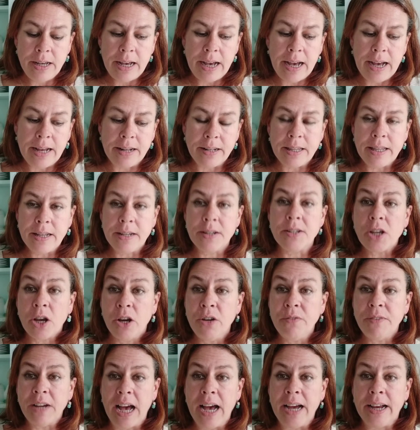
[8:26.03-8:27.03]
and things
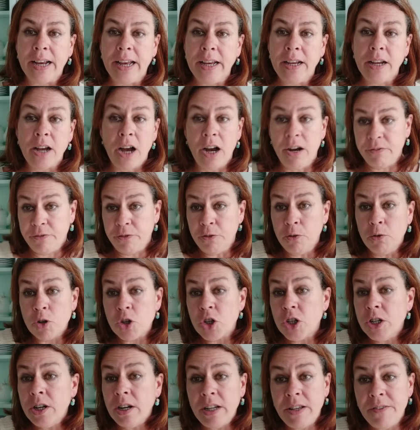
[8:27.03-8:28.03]
overhanging,
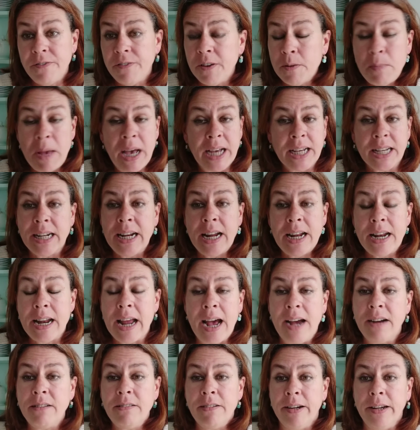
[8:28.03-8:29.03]
unfortunately, for Meghan and
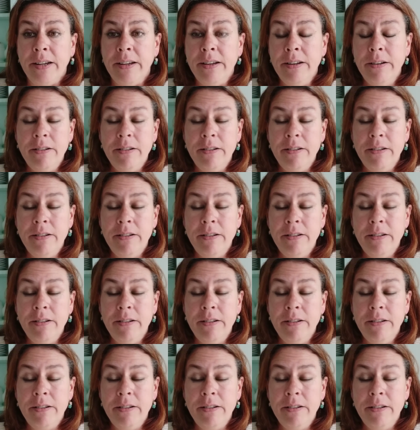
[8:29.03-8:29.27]
Harry,